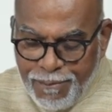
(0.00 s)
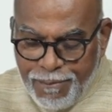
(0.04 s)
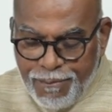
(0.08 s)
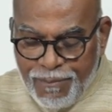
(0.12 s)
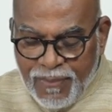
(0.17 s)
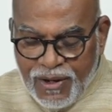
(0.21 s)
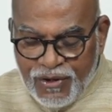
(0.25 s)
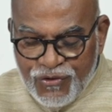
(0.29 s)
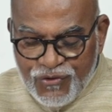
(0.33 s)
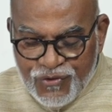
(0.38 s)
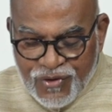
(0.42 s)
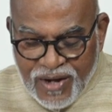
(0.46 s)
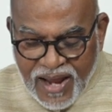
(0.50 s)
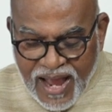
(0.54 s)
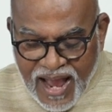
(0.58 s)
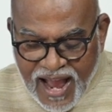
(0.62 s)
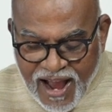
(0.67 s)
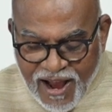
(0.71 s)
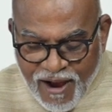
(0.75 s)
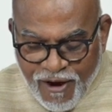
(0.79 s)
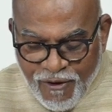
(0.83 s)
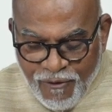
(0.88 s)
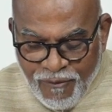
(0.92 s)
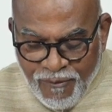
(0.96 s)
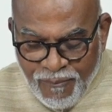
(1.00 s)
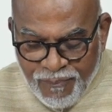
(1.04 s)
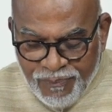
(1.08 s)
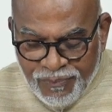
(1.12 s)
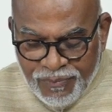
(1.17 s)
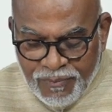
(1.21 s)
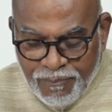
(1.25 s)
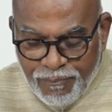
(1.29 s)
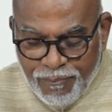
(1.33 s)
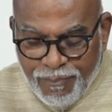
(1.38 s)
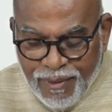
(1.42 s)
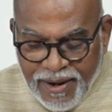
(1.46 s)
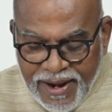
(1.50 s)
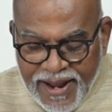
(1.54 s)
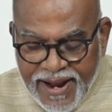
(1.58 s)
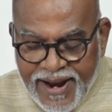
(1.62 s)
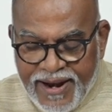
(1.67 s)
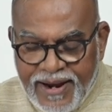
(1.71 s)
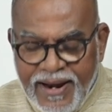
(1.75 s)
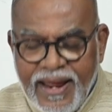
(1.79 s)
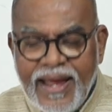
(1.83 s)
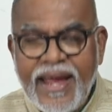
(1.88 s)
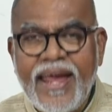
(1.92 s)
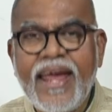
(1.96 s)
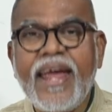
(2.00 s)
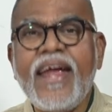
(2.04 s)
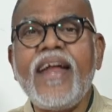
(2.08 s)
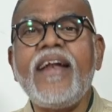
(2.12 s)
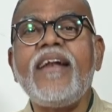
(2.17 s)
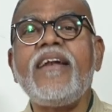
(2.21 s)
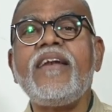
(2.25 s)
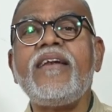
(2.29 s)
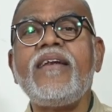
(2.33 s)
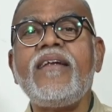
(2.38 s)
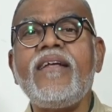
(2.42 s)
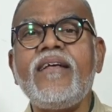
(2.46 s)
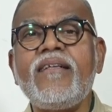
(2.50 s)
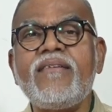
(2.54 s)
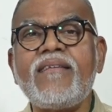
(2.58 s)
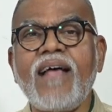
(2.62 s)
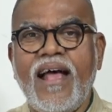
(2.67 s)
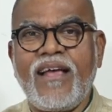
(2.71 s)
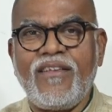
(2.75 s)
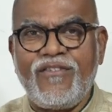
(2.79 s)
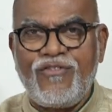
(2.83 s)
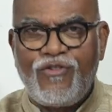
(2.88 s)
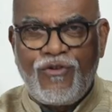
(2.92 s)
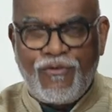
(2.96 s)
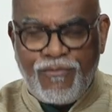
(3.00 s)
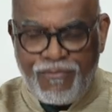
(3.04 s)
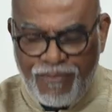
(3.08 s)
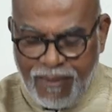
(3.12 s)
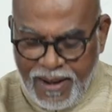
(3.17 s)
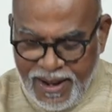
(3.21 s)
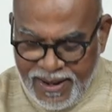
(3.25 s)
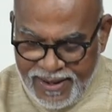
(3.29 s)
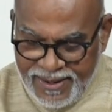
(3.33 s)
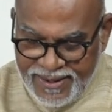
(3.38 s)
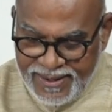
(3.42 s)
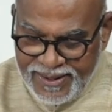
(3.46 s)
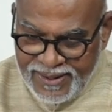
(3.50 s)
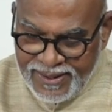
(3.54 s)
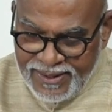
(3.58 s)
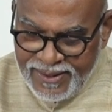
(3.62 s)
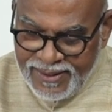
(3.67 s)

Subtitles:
must have played a decisive part.